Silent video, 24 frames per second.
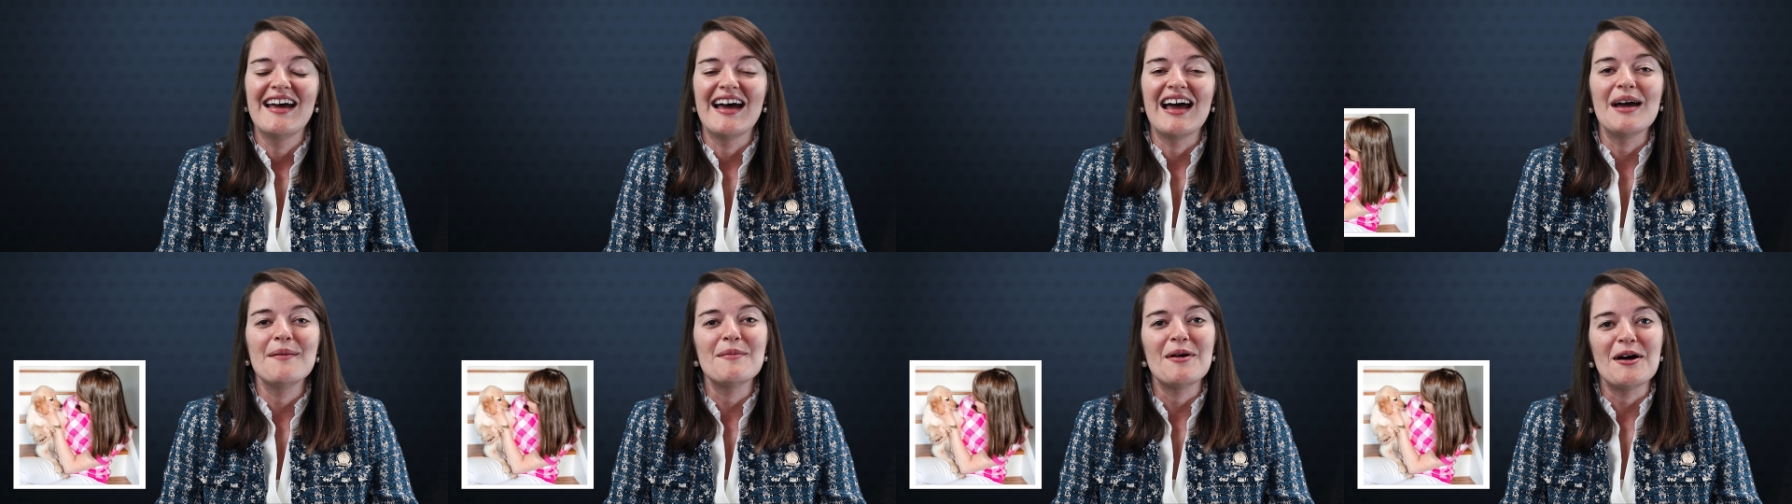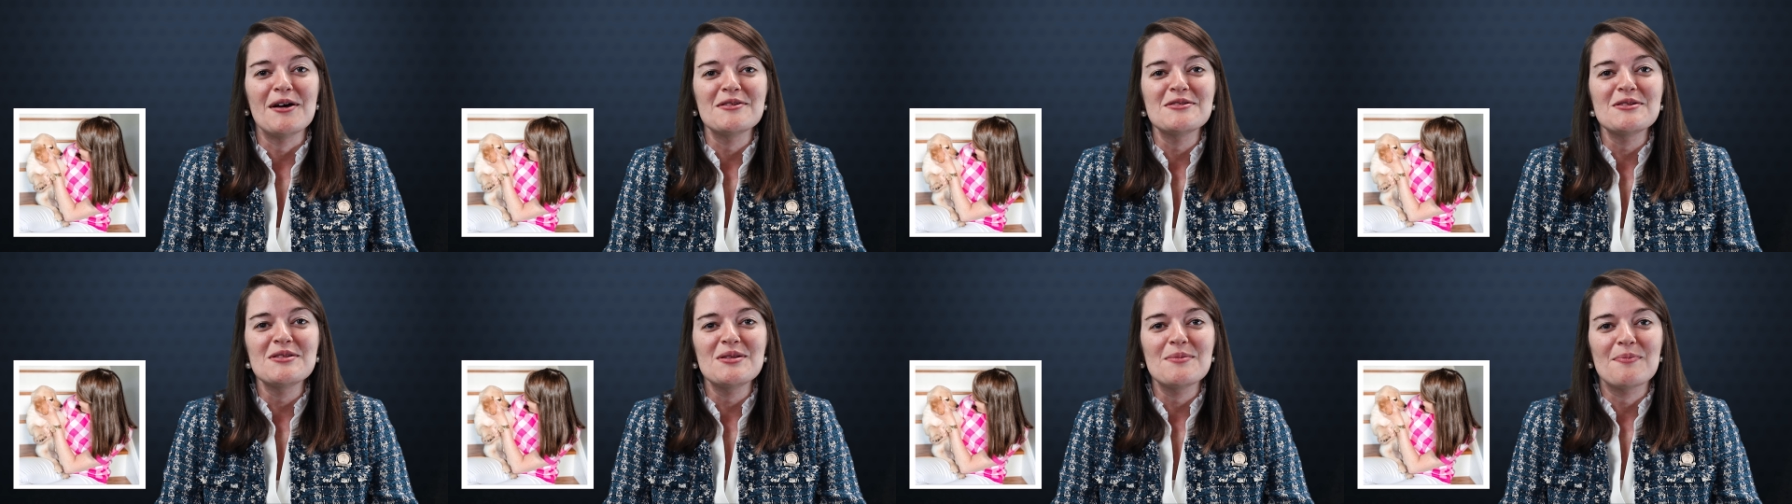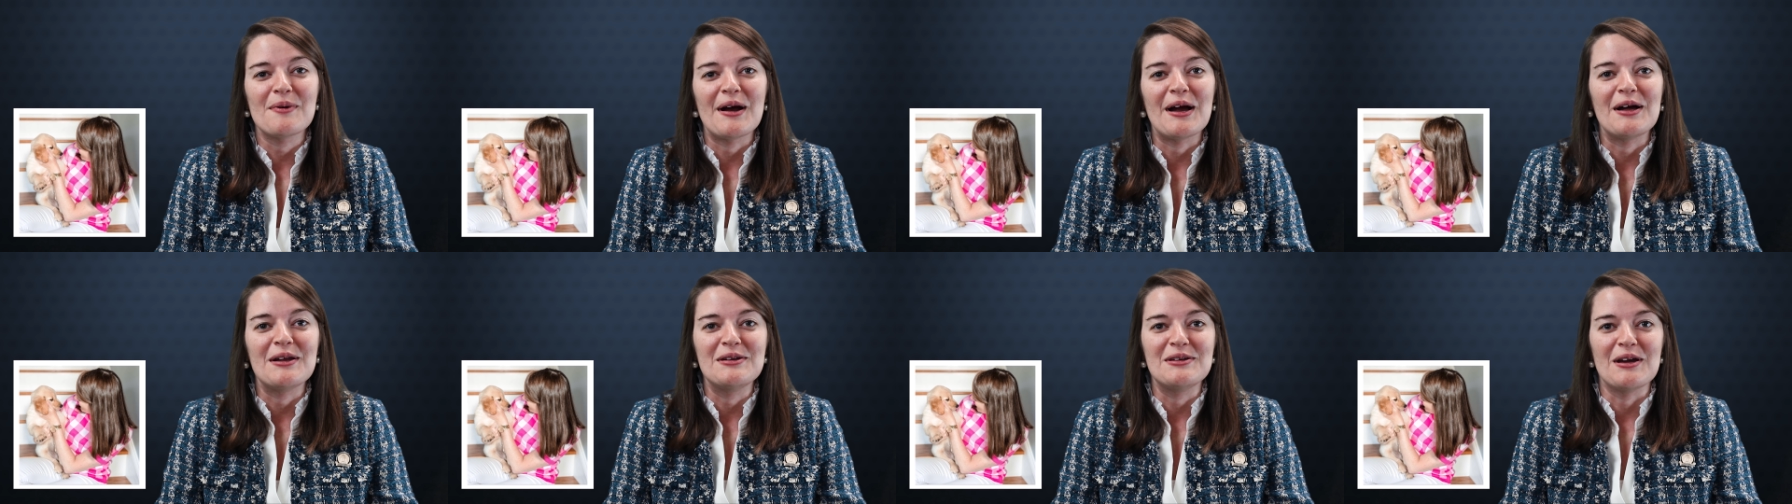I'm also the
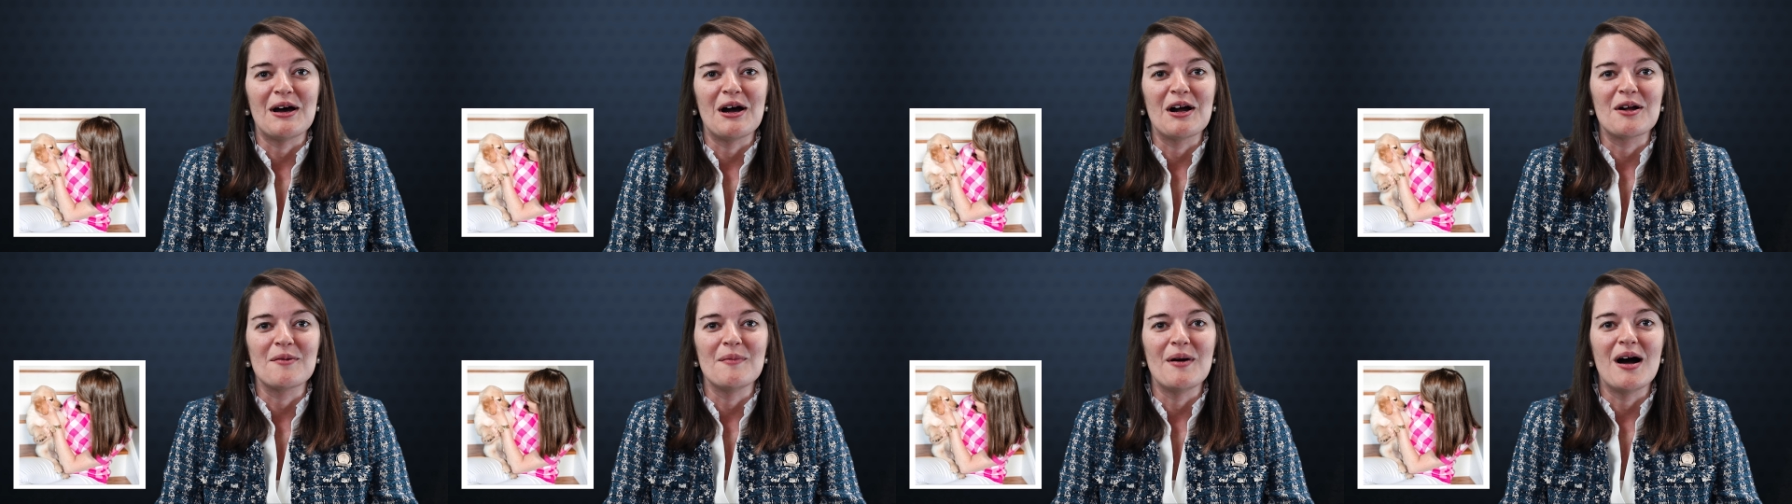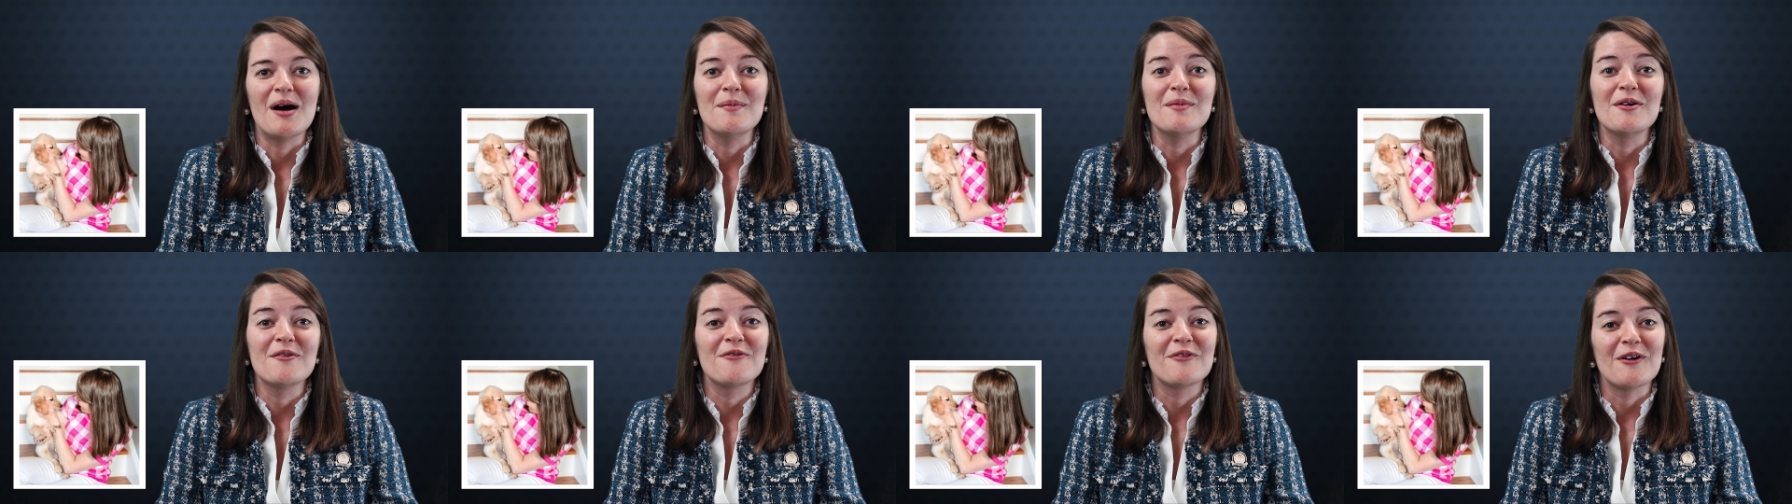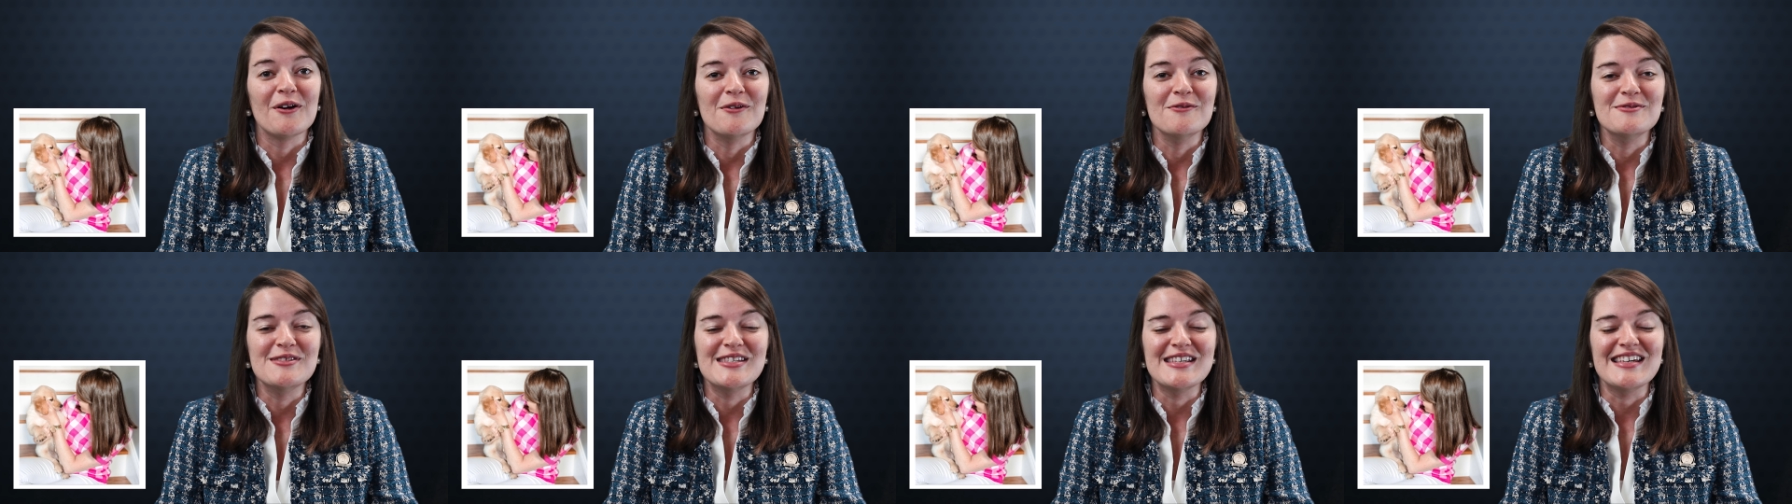proud dog mom of
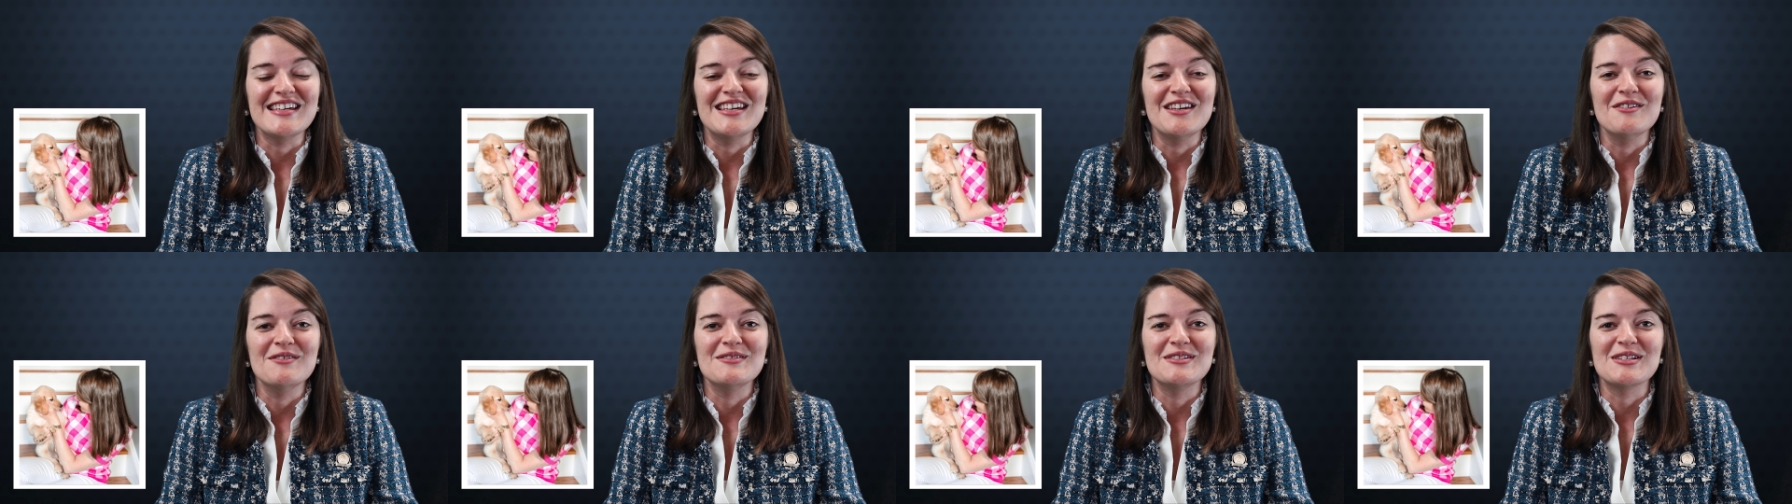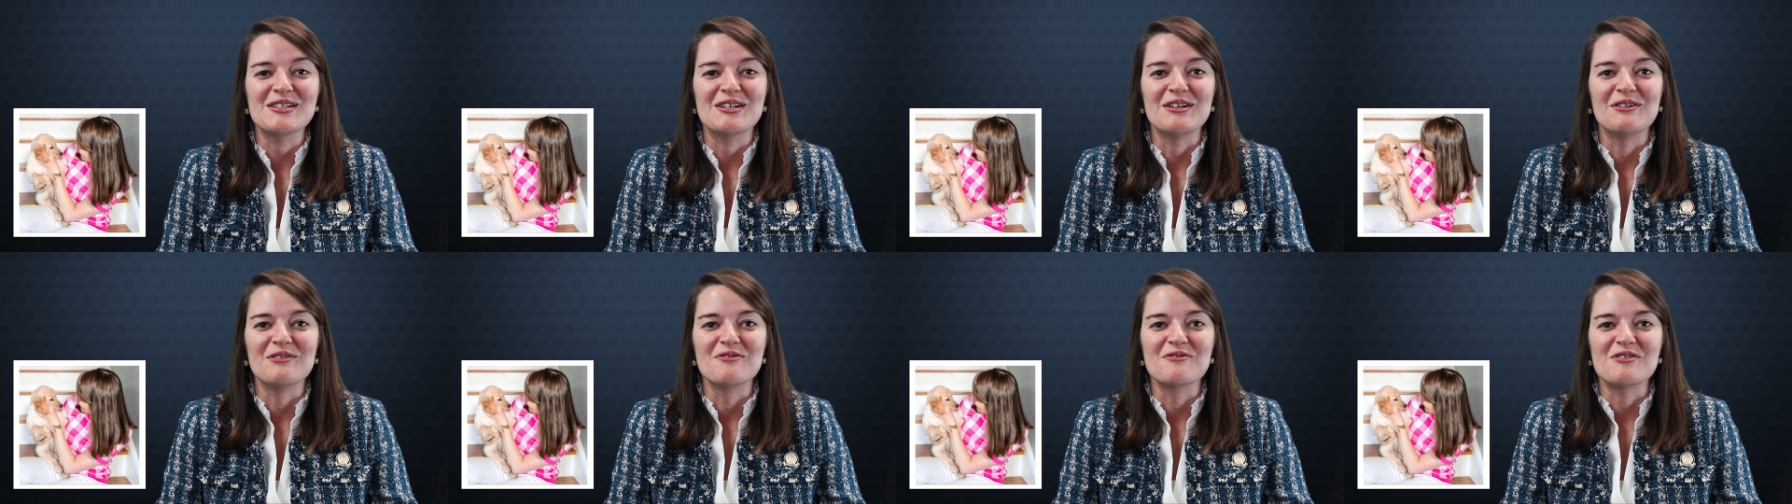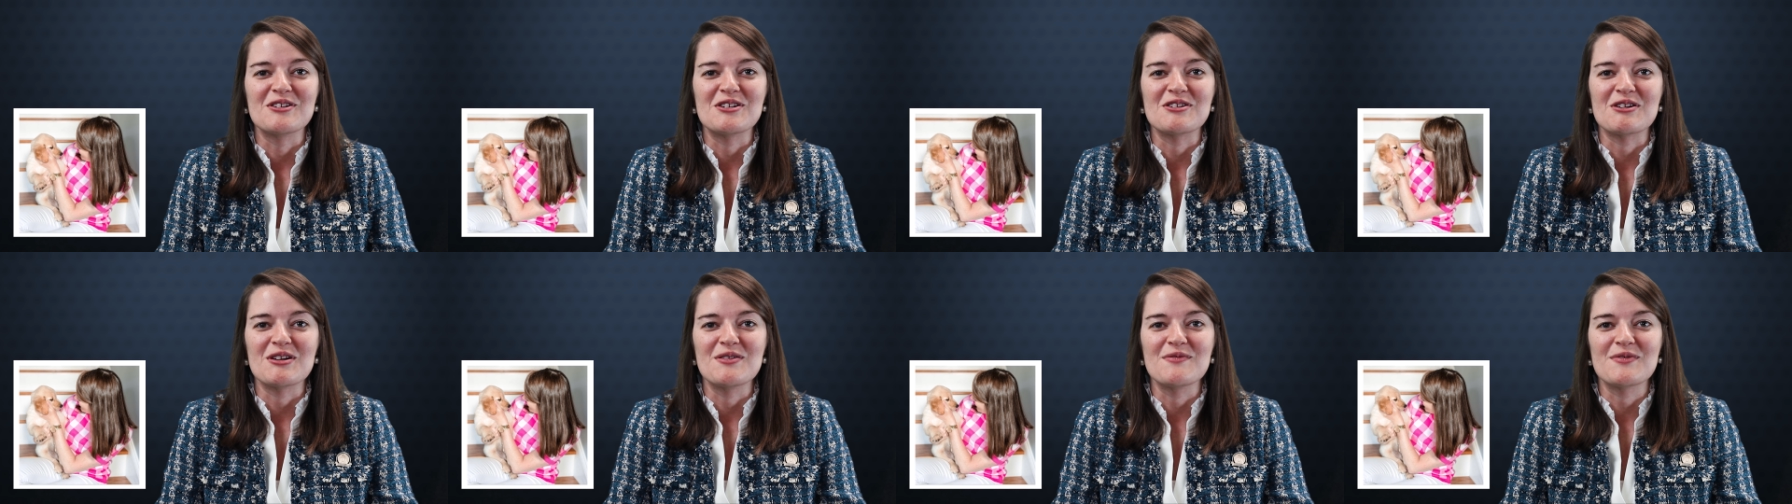Rosie, who is a golden
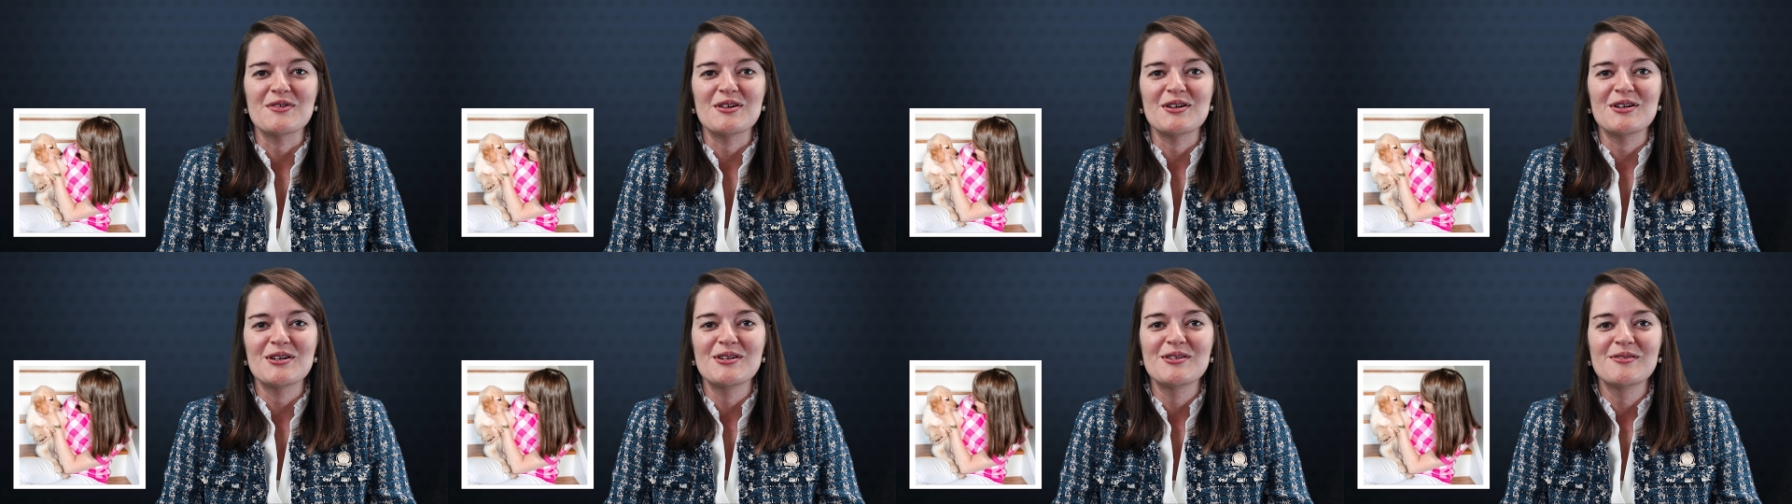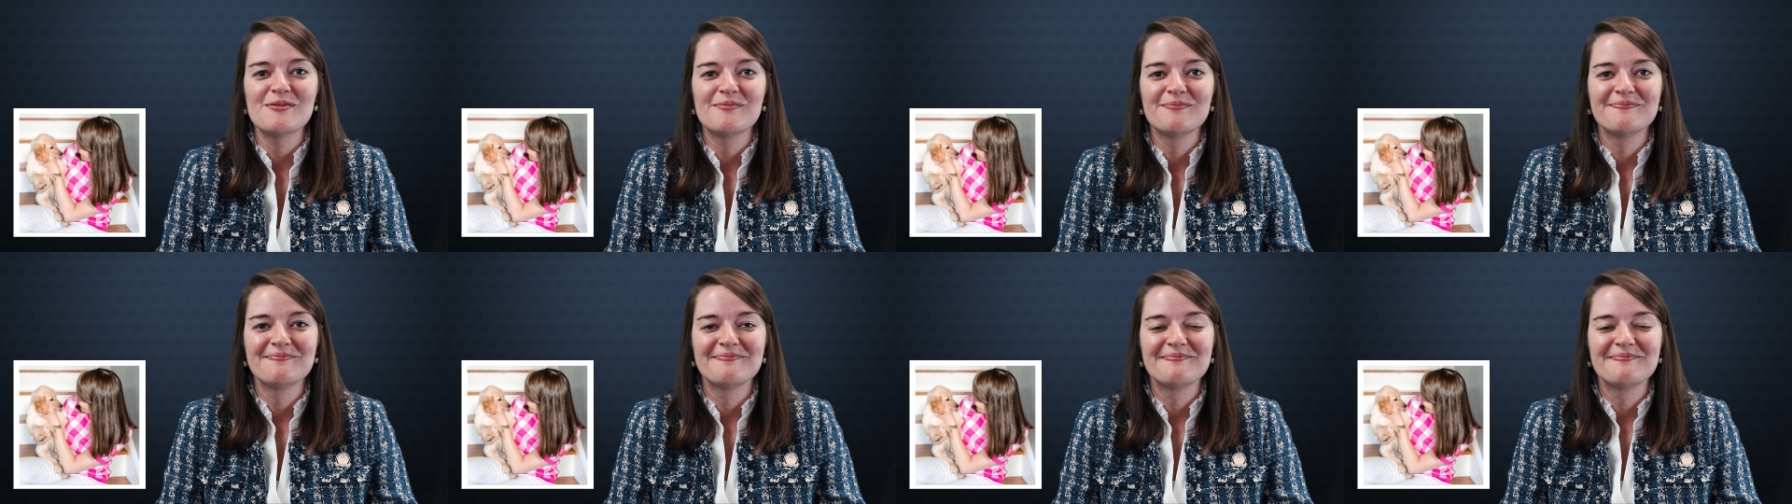retriever.